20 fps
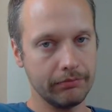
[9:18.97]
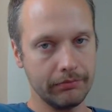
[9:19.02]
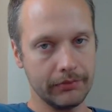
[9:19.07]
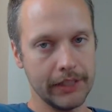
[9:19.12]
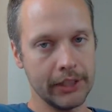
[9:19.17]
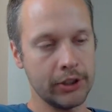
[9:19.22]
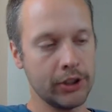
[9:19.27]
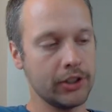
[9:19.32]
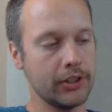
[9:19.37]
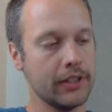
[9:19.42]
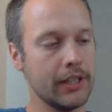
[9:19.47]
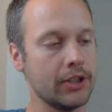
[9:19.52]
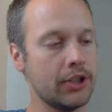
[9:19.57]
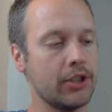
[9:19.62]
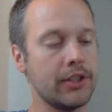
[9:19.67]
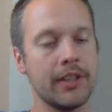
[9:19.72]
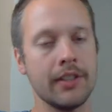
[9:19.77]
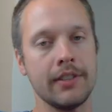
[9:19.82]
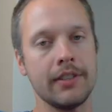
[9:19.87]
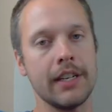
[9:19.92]
it's
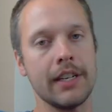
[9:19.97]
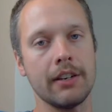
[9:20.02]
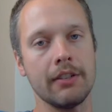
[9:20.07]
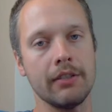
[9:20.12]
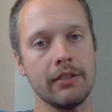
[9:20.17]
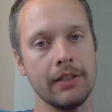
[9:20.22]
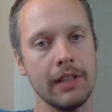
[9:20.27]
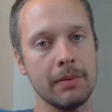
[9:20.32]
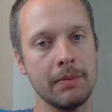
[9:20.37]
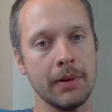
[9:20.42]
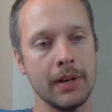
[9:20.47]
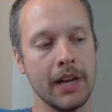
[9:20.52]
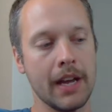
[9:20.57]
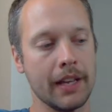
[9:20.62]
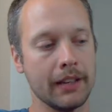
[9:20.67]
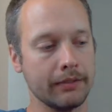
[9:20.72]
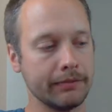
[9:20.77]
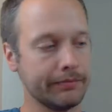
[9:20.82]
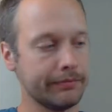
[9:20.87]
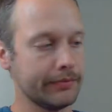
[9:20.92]
just a sticker they put
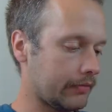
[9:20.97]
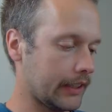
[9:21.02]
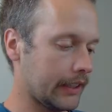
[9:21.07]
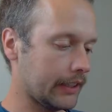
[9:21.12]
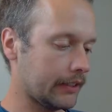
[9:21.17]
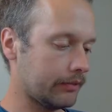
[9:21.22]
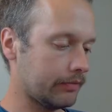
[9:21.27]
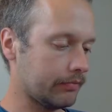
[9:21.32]
on. Like,